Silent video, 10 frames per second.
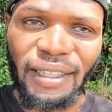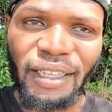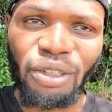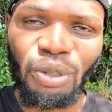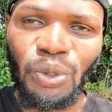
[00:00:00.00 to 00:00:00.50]
they
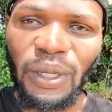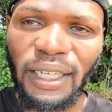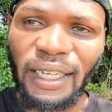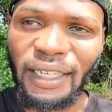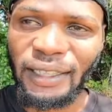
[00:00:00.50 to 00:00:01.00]

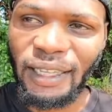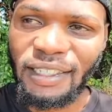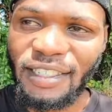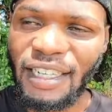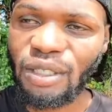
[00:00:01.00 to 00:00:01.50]
usually like
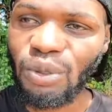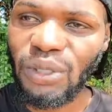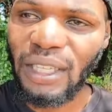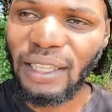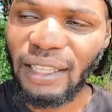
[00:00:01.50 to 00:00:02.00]
that, trying to
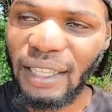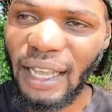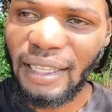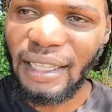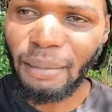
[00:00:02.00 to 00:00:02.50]
send the
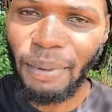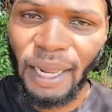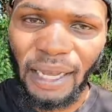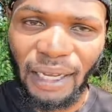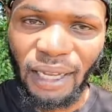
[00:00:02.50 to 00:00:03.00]
other
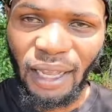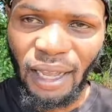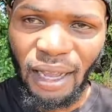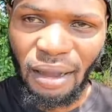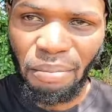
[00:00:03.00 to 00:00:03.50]
black
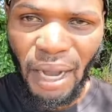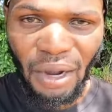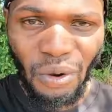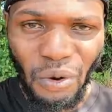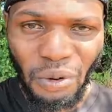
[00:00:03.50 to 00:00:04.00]

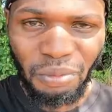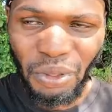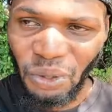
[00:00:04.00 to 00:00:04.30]
back home.